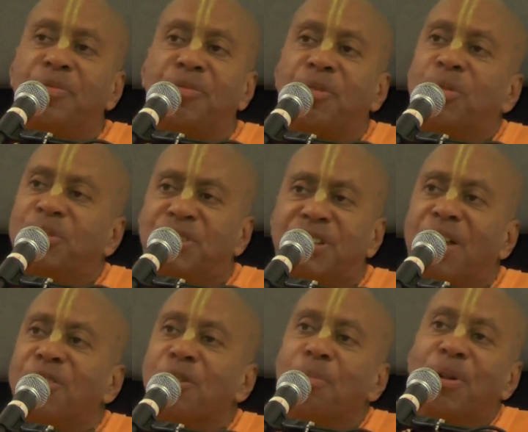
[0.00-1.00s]
throws
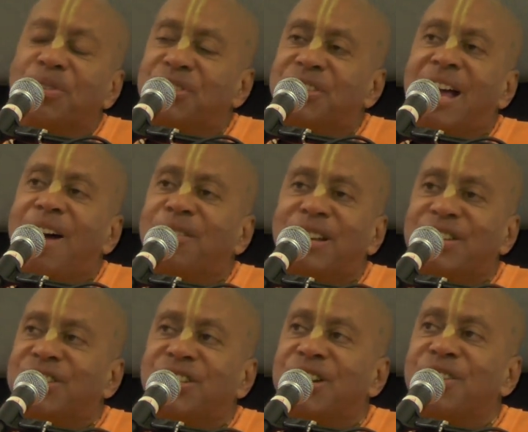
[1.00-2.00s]
thunderbolts down
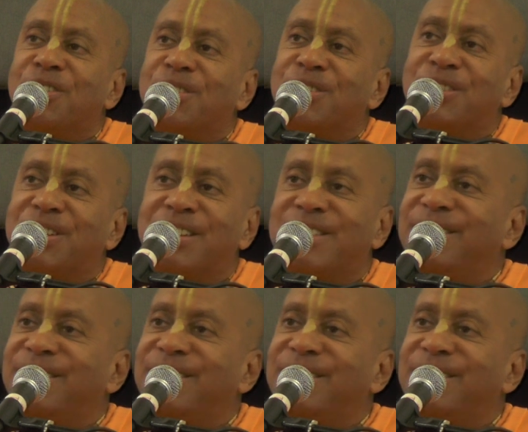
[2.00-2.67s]
at sinners.